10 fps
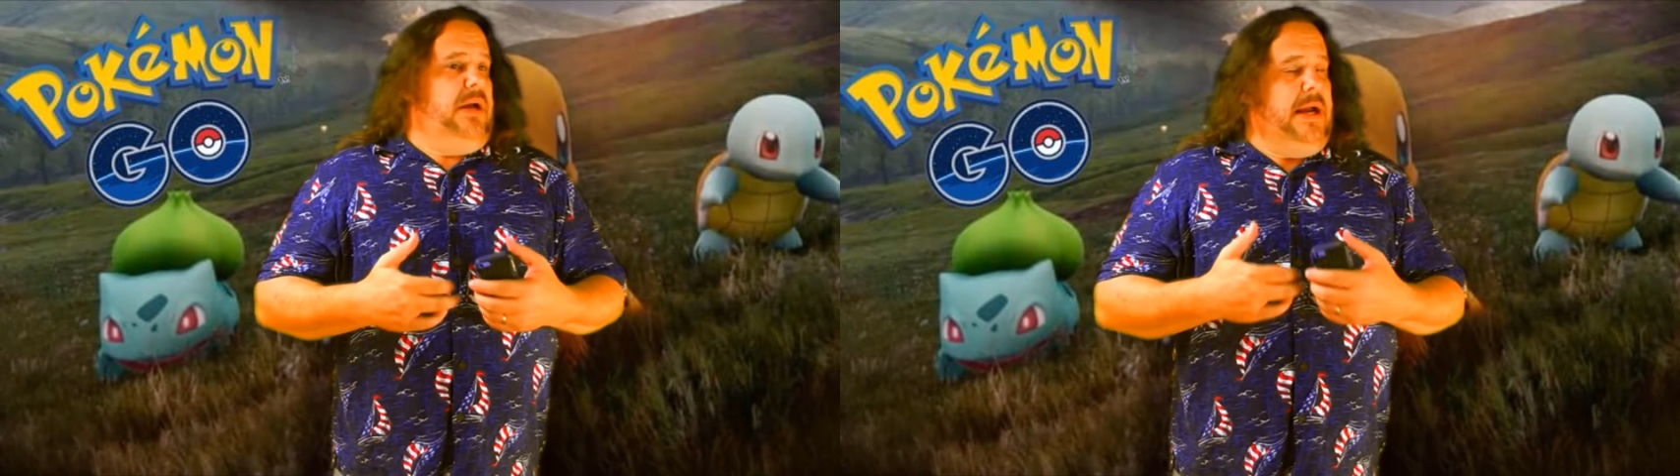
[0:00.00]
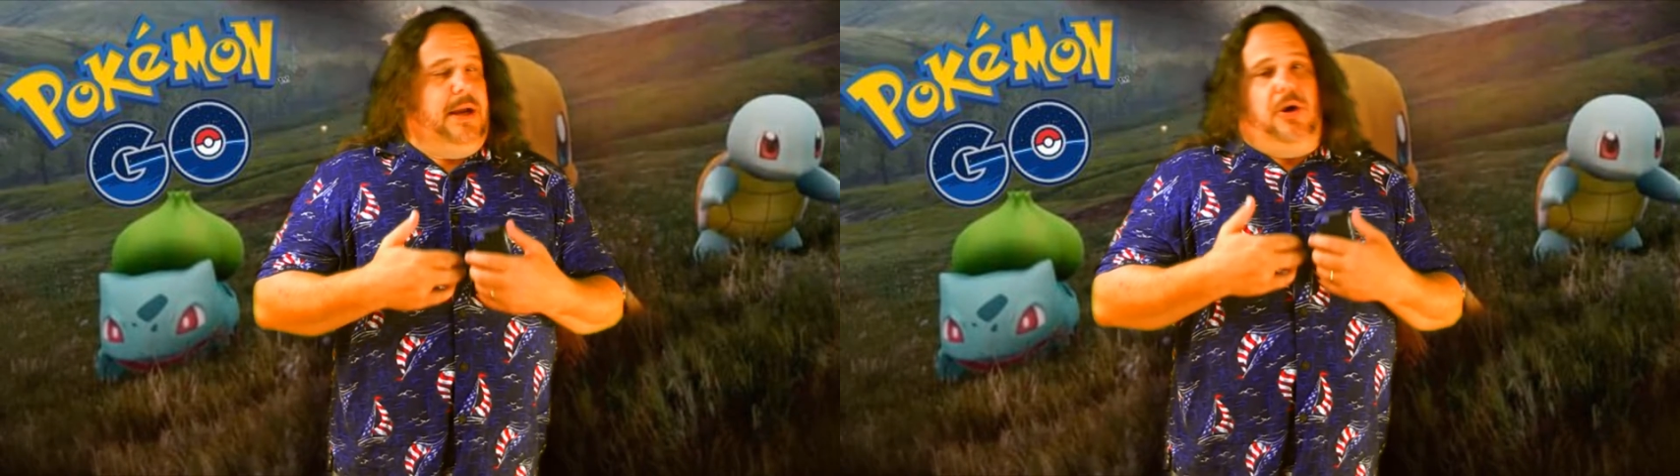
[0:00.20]

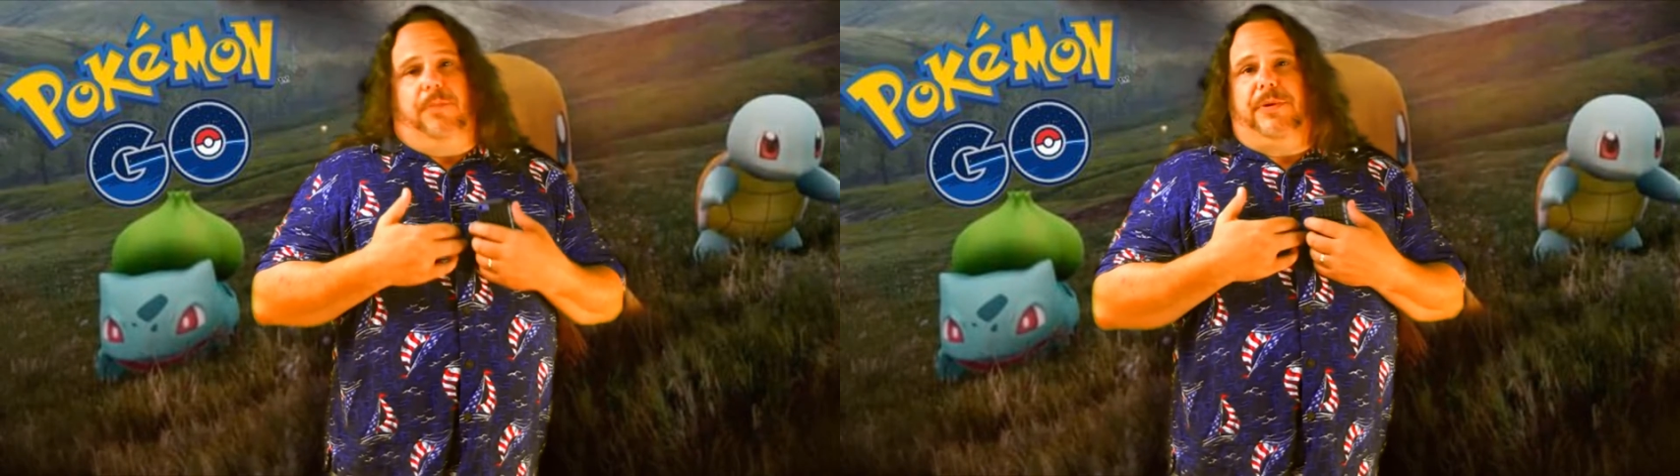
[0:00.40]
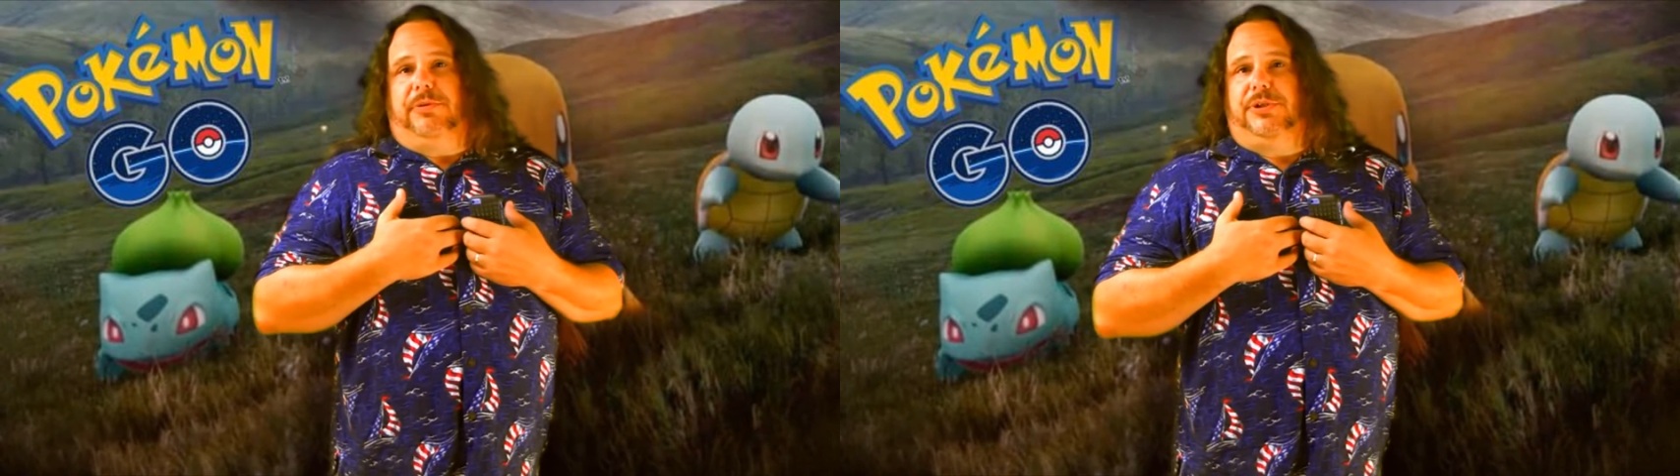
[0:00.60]
I
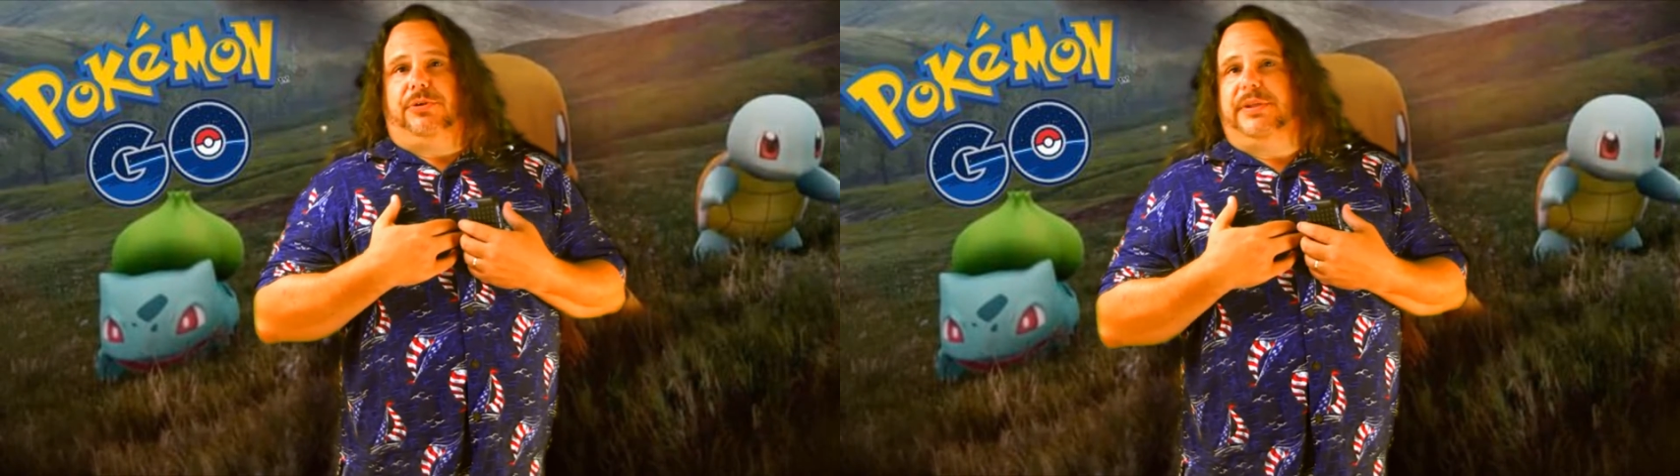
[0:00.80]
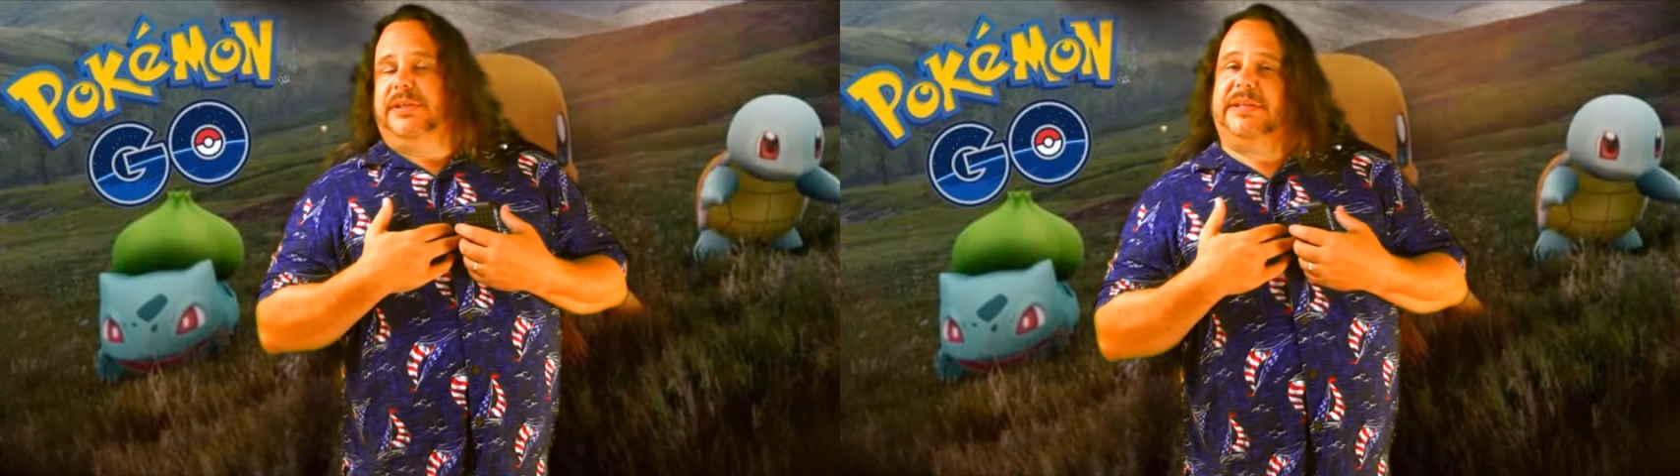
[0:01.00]
hope you
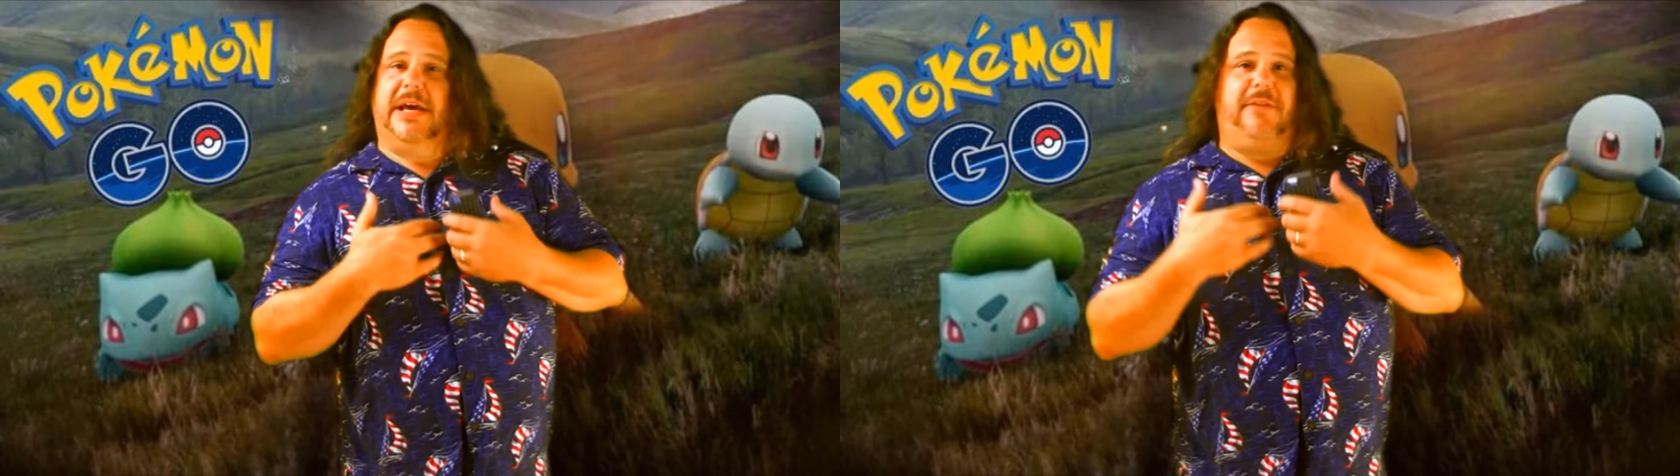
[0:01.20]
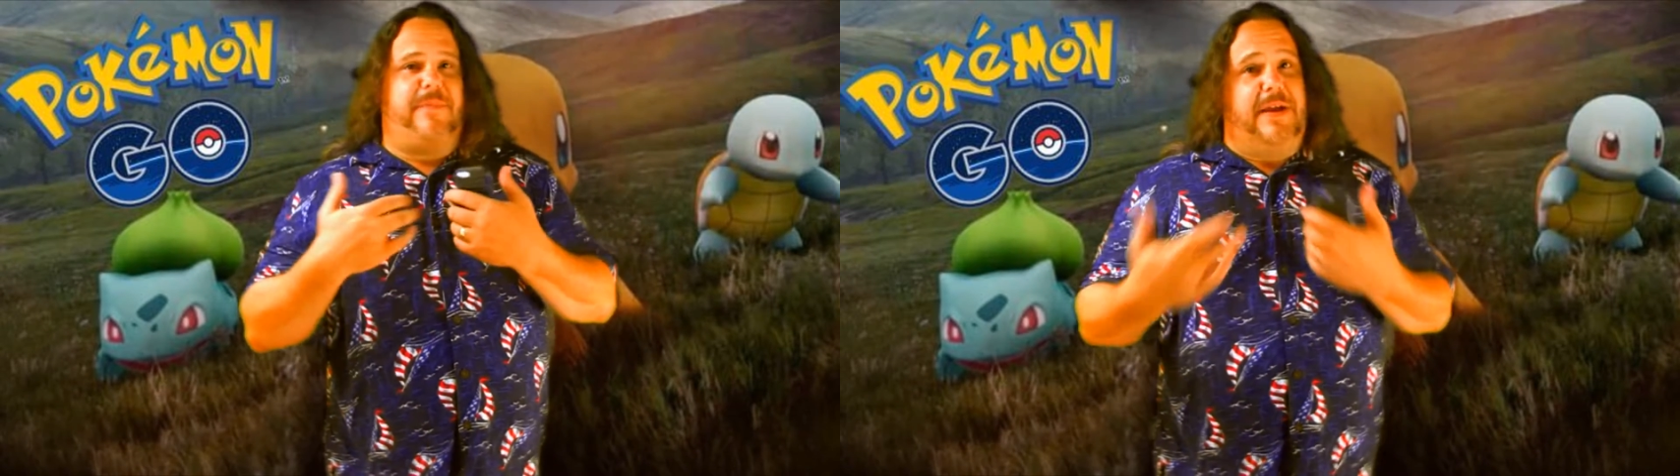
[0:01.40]
enjoyed the
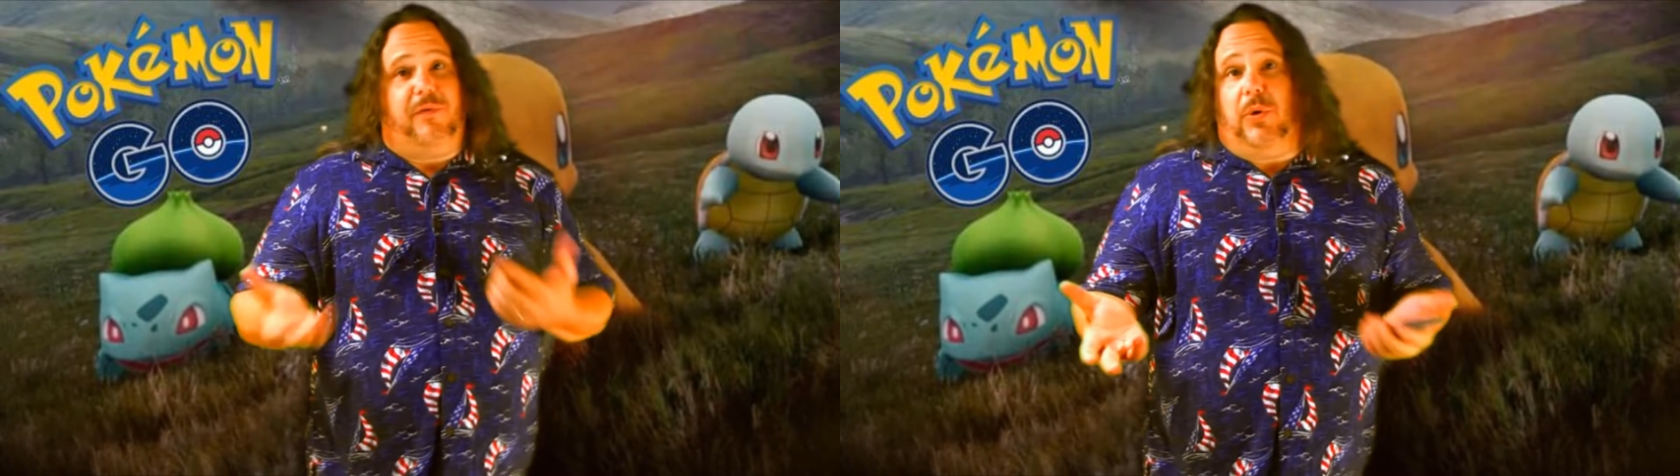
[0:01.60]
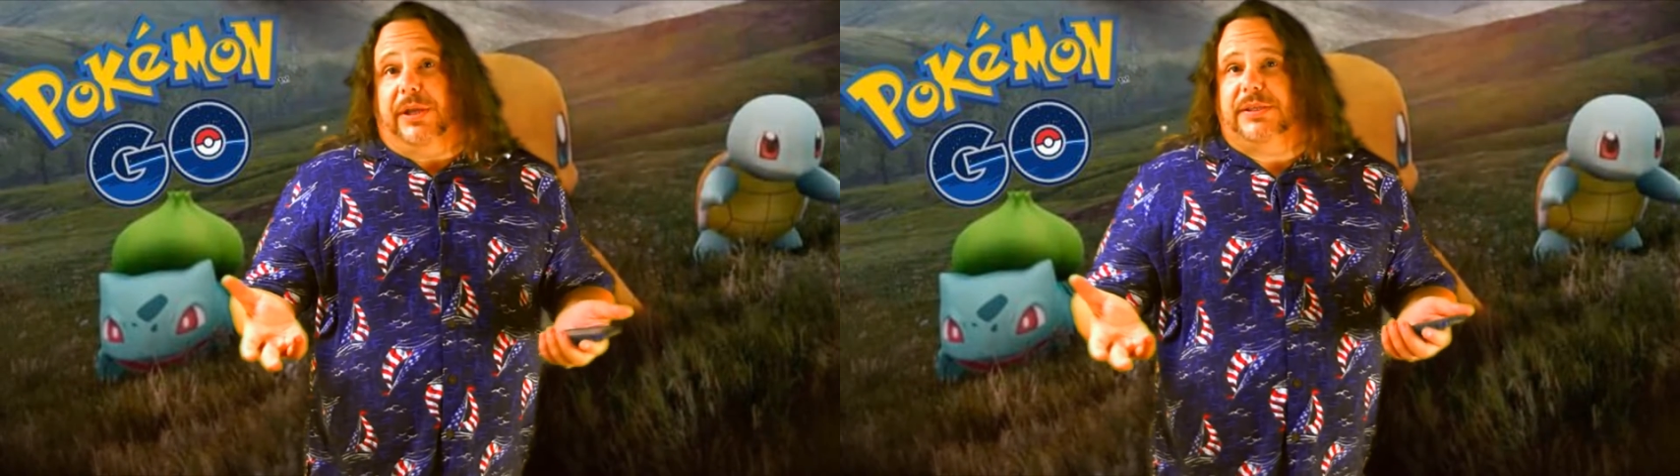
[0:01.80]
sound of my
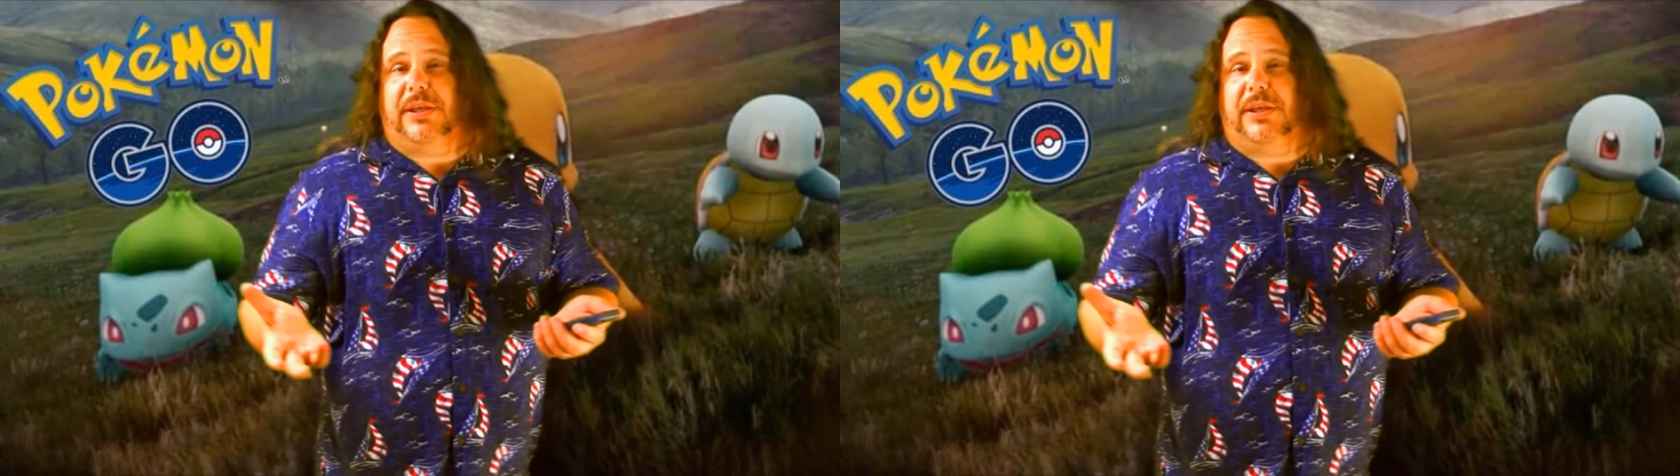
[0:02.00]
voice,